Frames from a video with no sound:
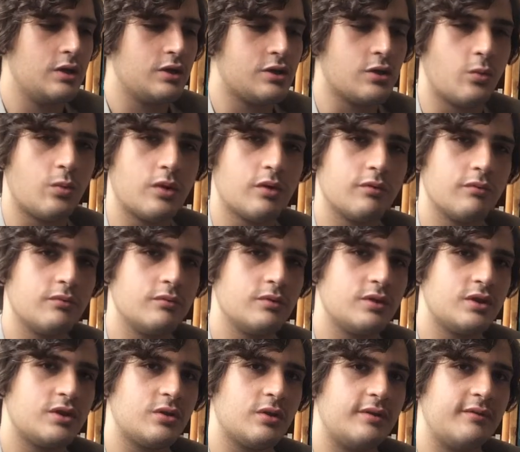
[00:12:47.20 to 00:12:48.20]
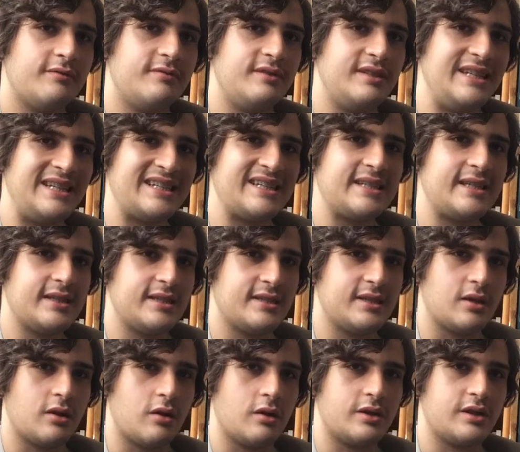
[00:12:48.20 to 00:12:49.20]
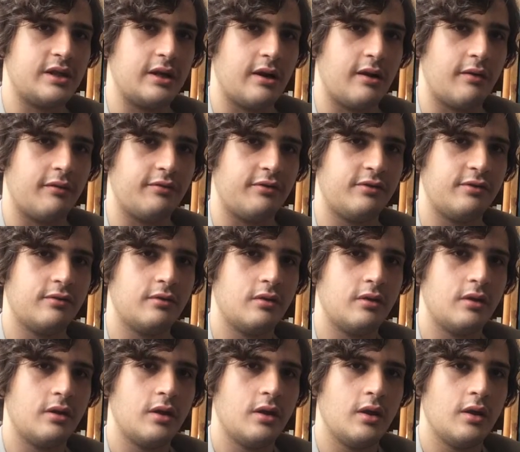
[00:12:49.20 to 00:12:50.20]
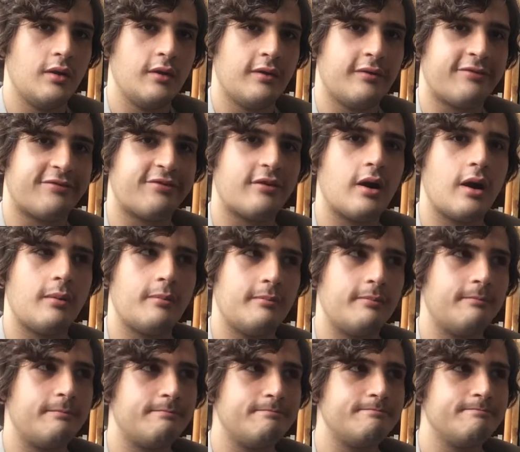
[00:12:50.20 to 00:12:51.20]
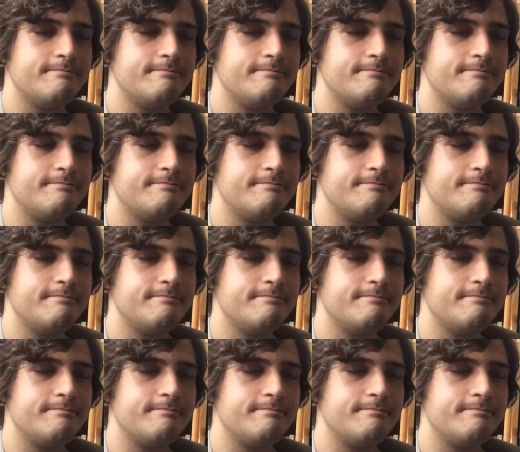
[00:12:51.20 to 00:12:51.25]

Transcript: So we're sort of distancing ourselves from